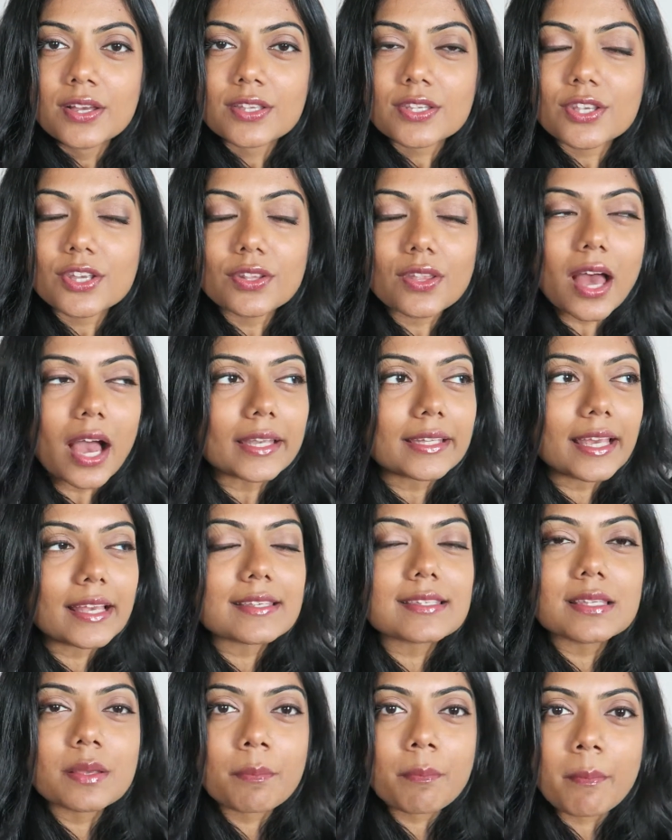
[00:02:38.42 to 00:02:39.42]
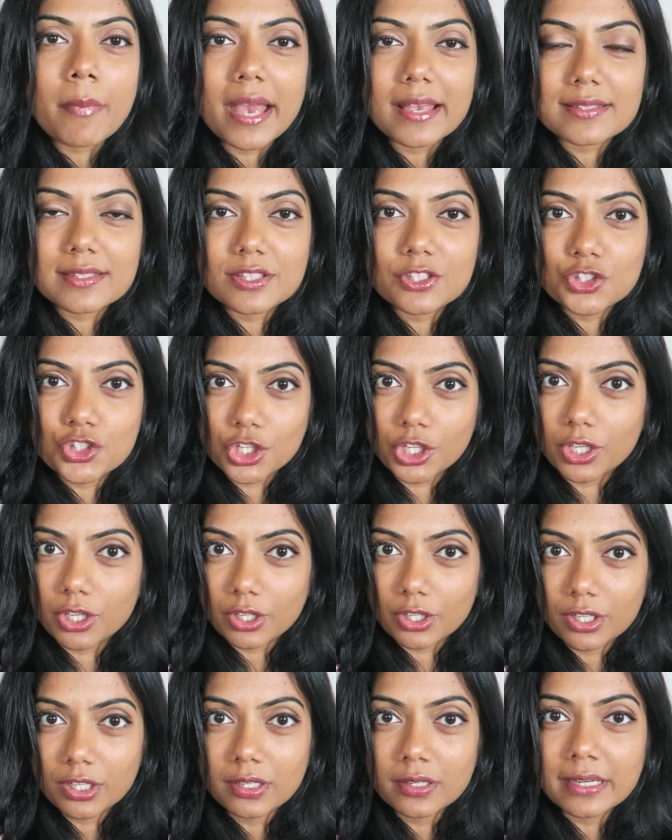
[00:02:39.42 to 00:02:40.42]
So I guess the message
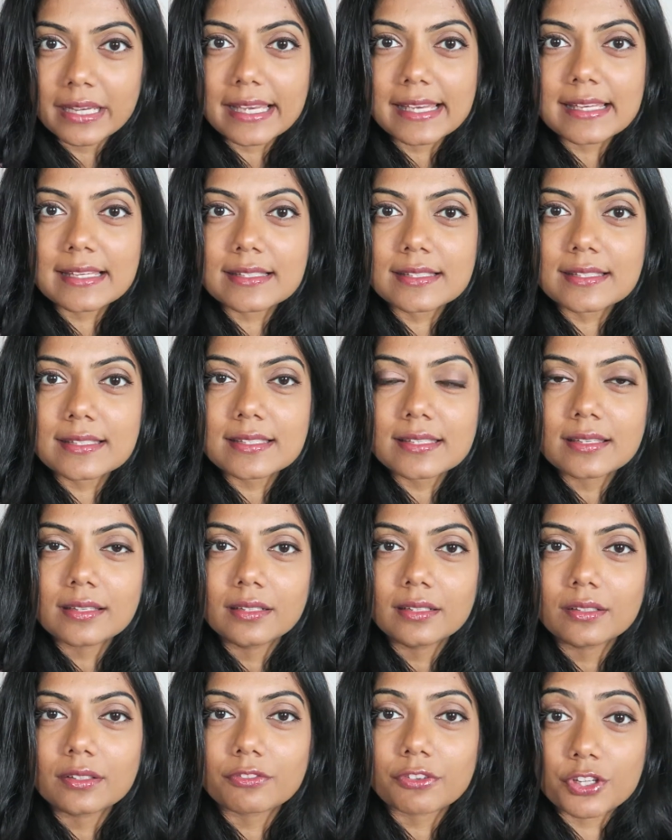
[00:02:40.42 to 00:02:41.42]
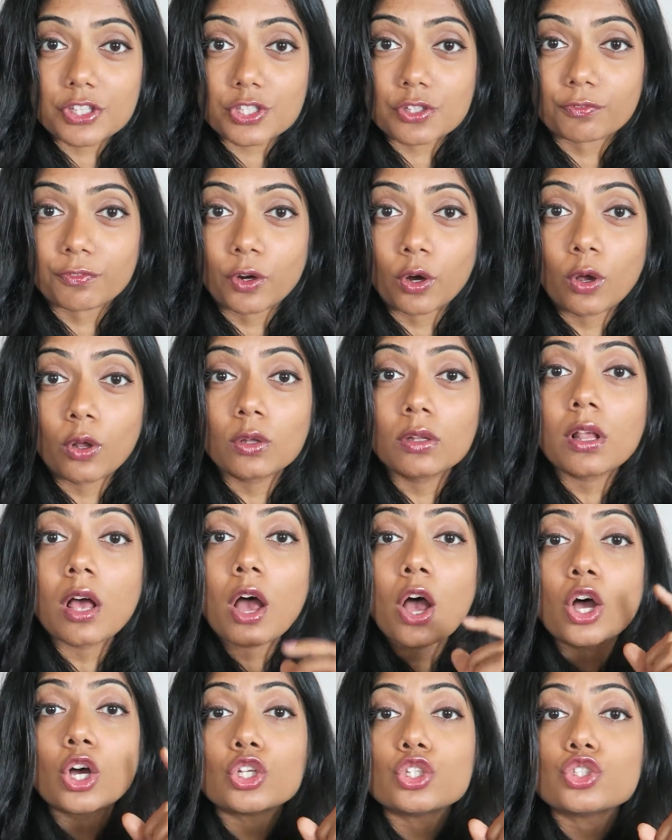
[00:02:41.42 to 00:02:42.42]
here is, first of all,
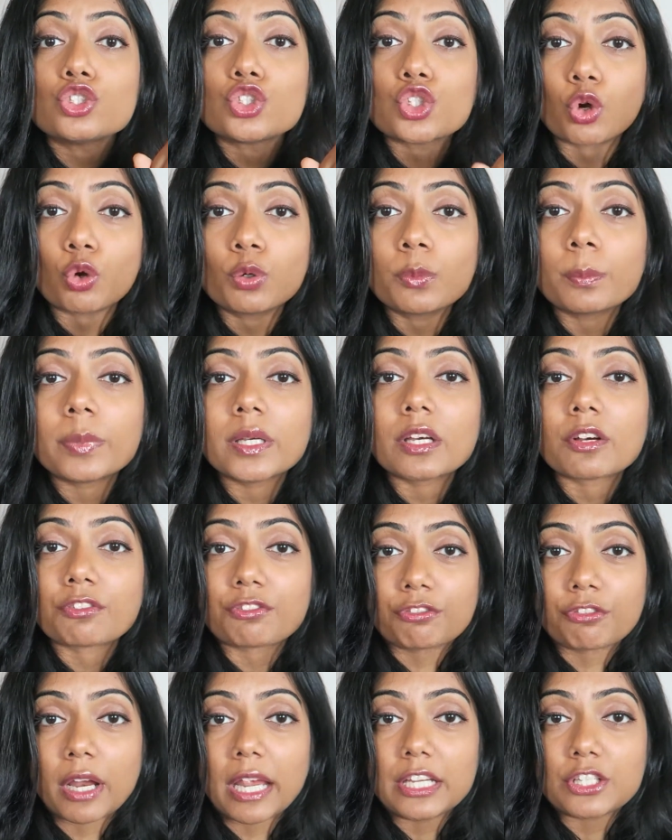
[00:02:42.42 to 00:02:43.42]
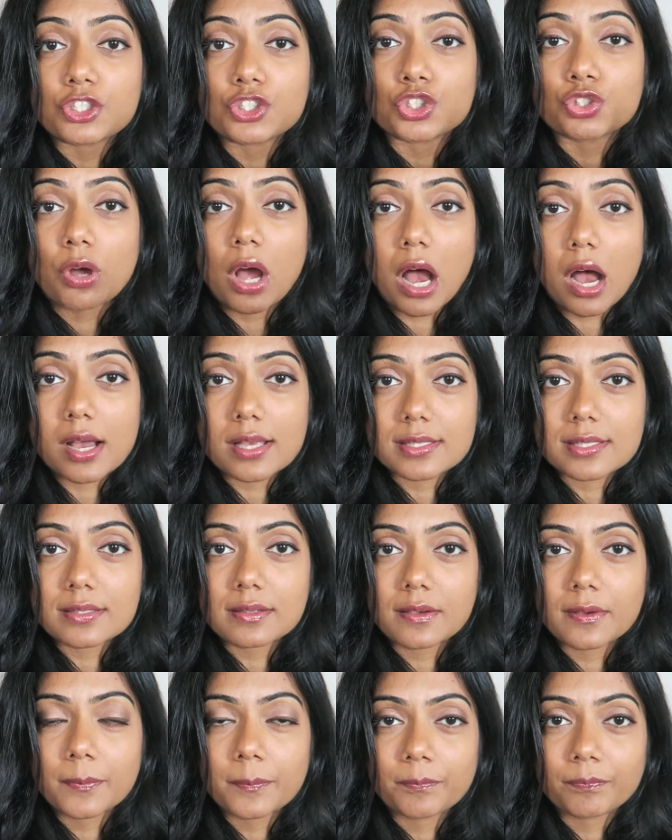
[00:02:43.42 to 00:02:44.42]
don't be afraid to
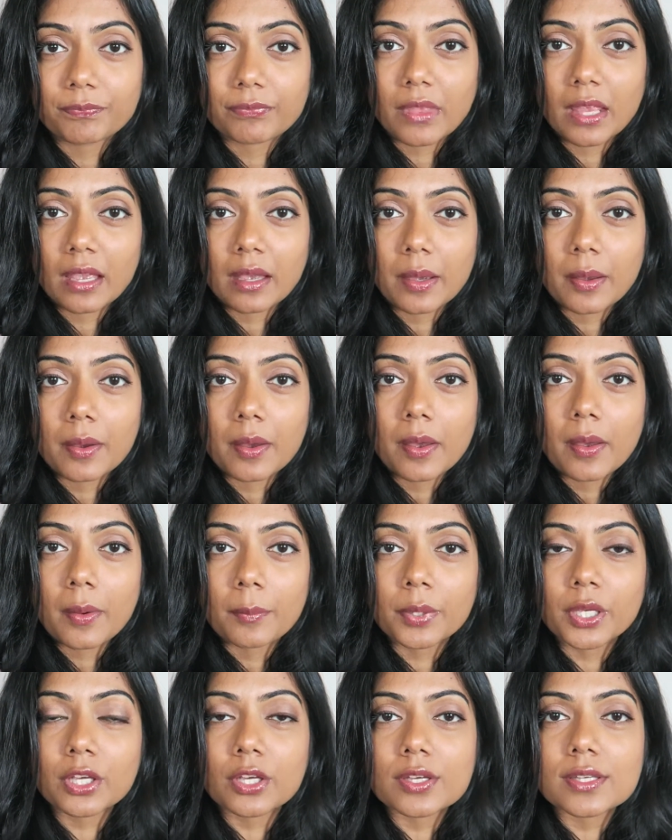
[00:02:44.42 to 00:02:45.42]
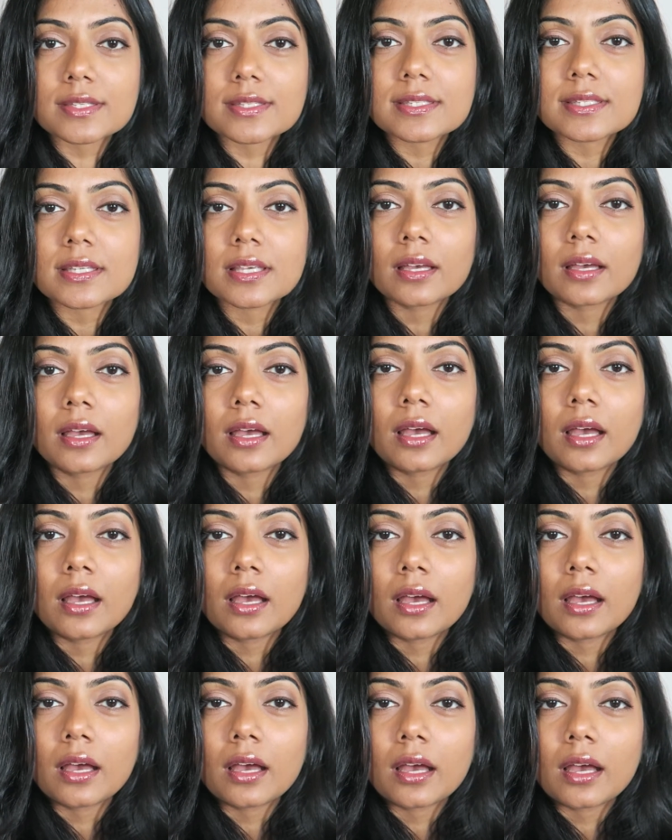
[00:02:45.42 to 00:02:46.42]
ask, because
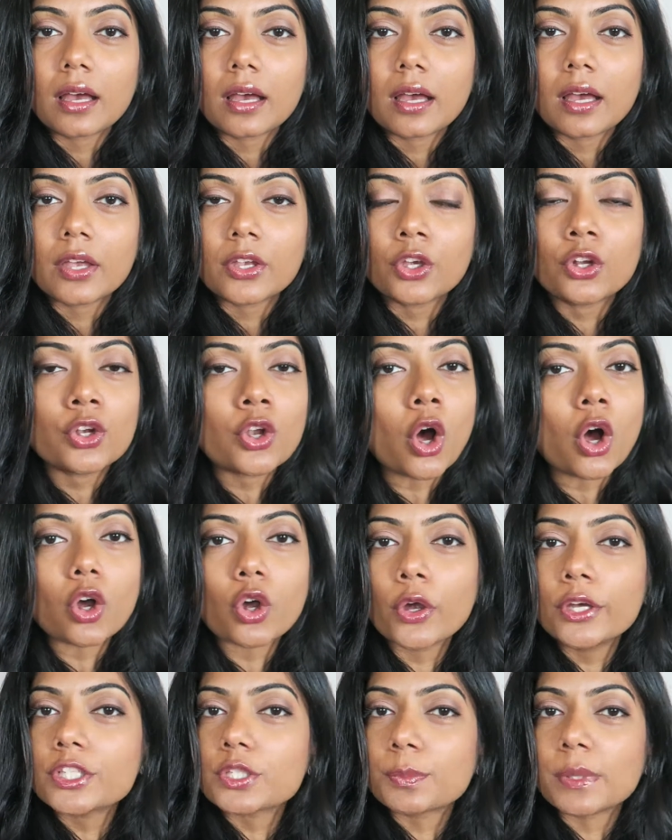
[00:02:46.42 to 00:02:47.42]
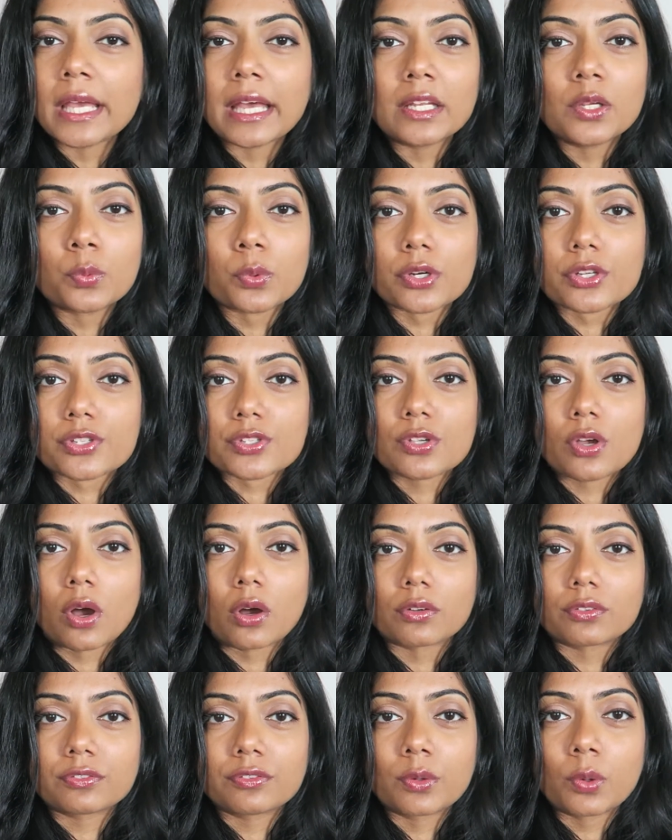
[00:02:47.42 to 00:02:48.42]
you're not going to be any worse
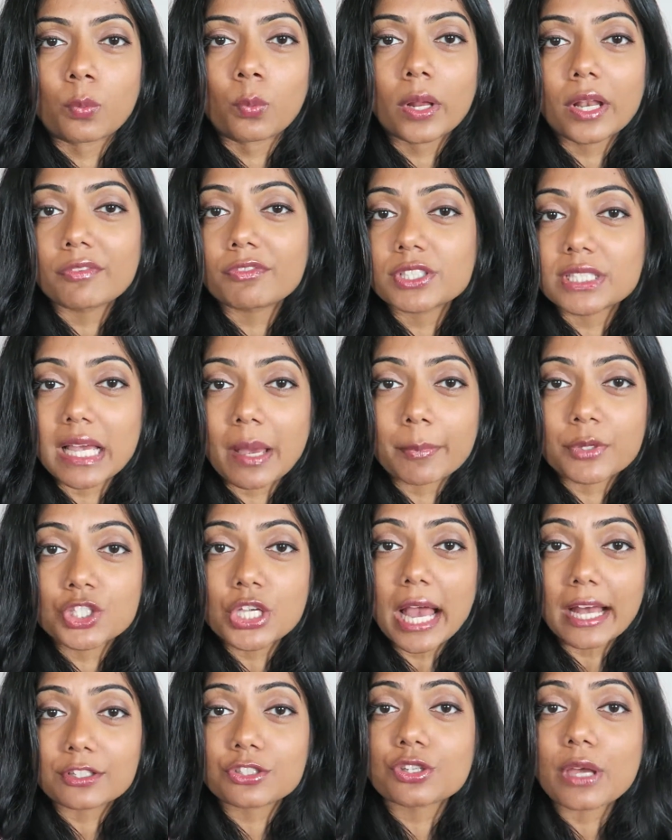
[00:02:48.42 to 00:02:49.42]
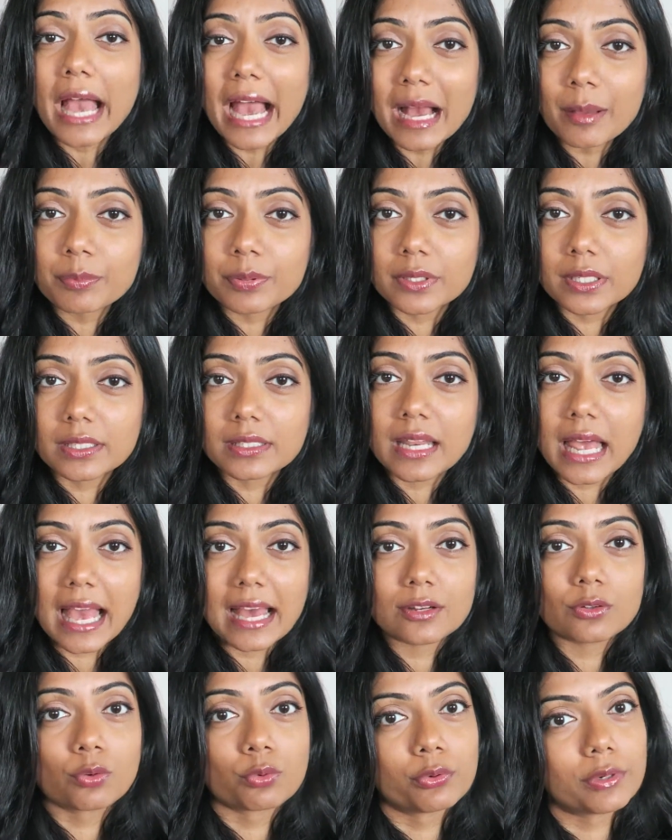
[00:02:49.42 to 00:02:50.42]
off. Whatever damage had to happen
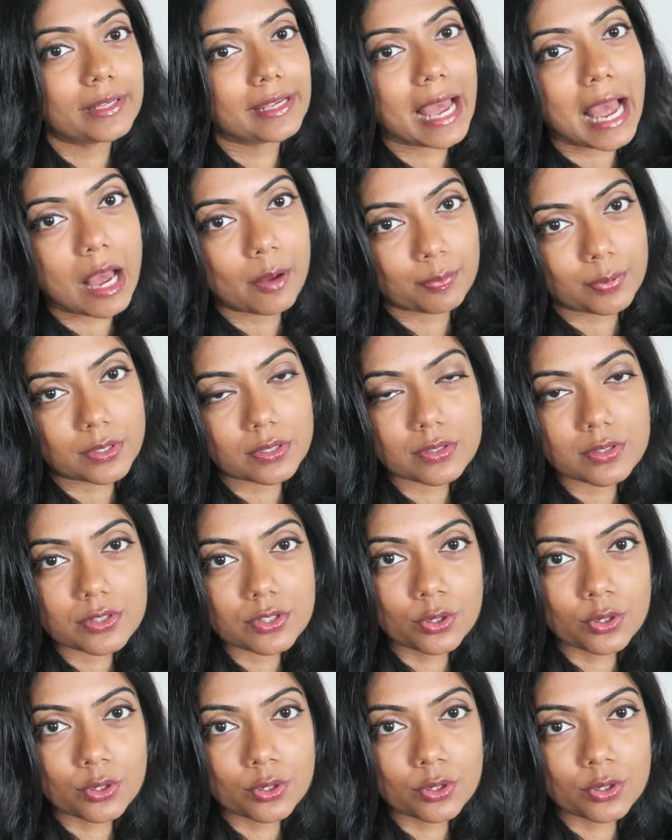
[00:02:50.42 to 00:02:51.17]
had already happened.